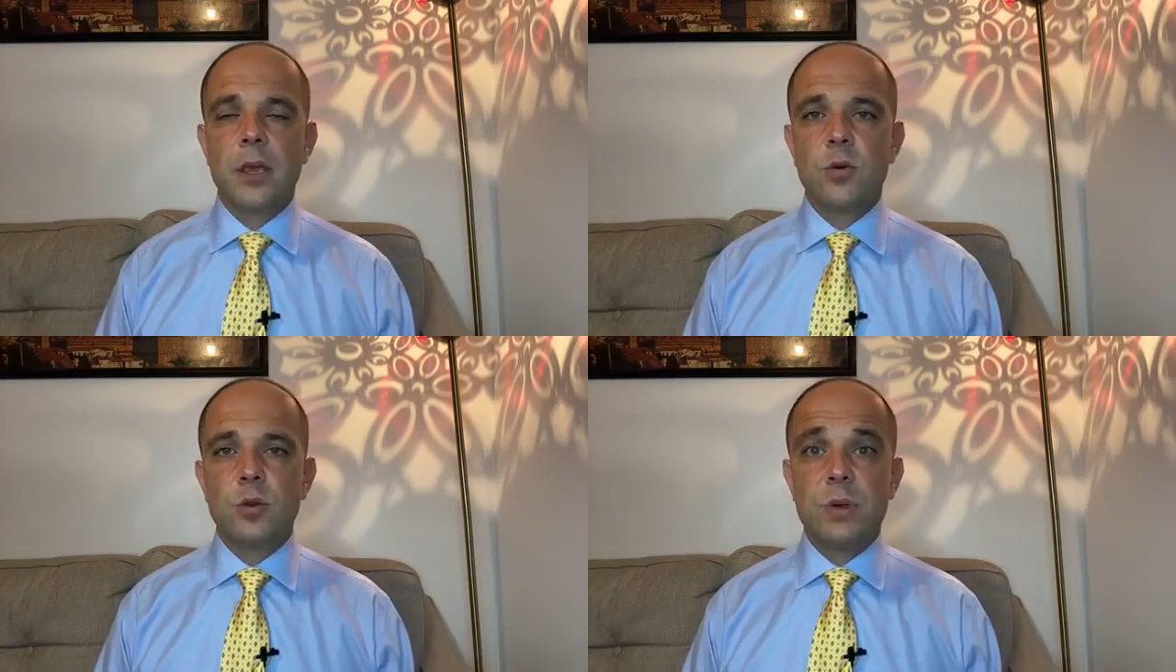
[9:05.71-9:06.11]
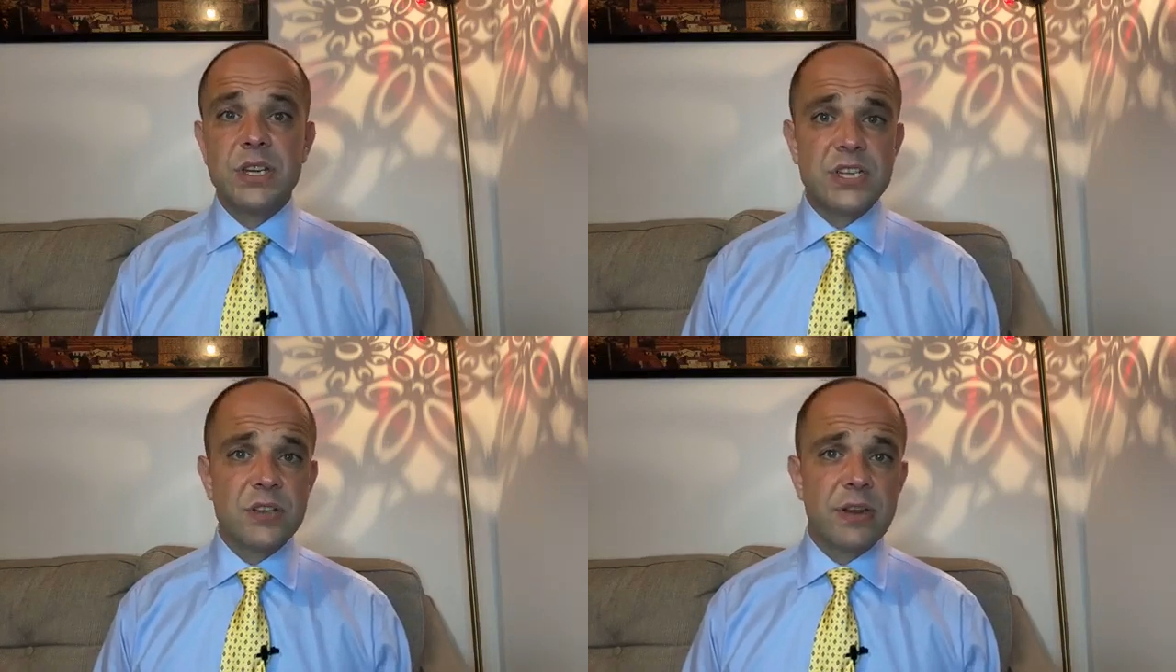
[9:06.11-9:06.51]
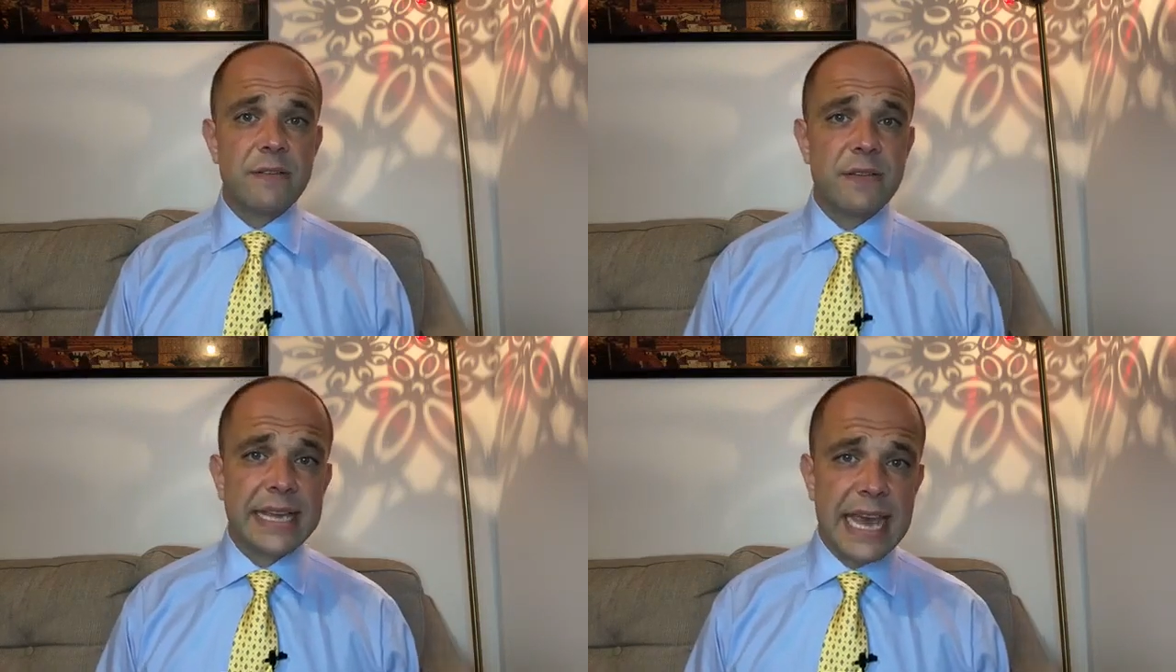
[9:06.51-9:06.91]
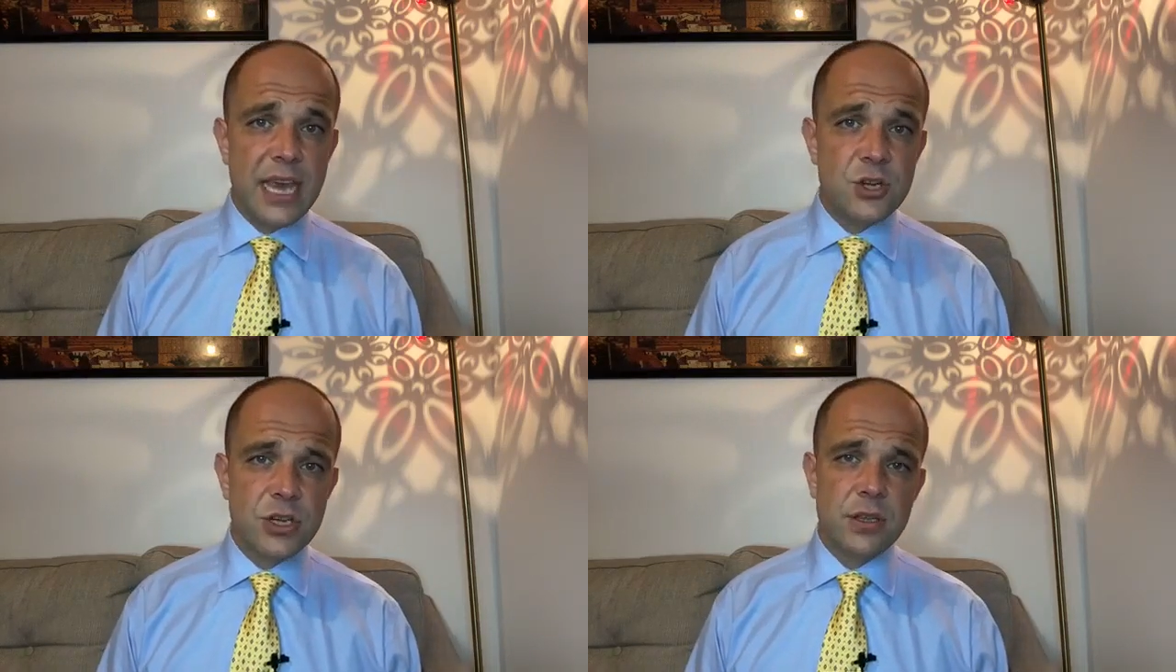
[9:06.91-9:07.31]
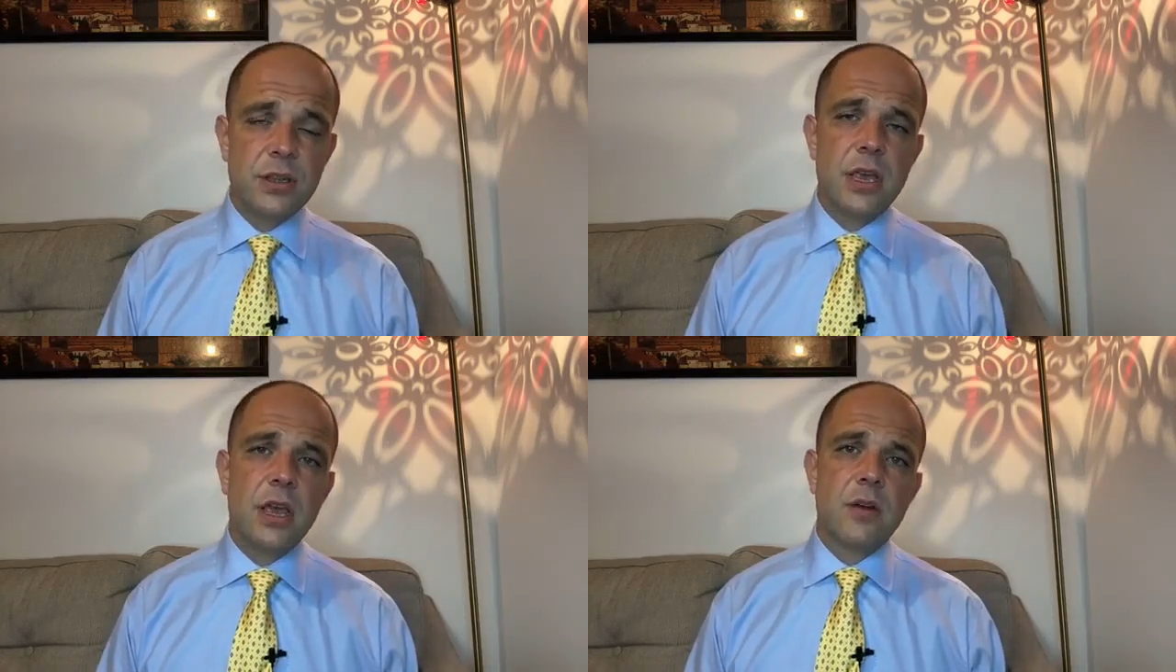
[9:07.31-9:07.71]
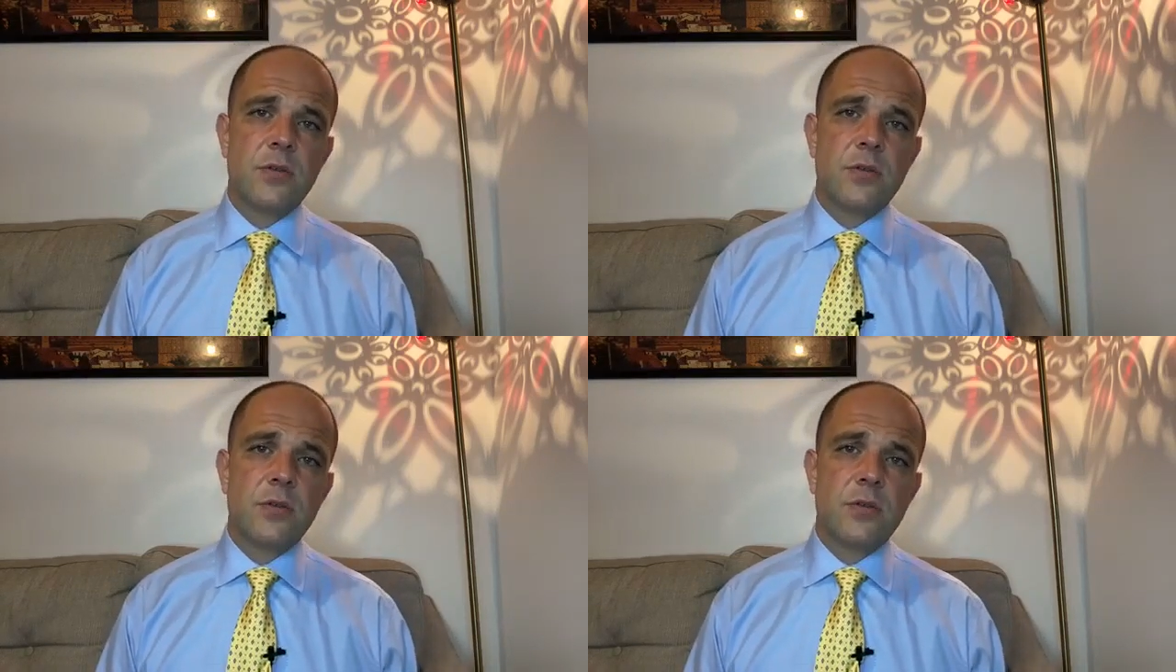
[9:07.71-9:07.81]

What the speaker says: it could be disqualification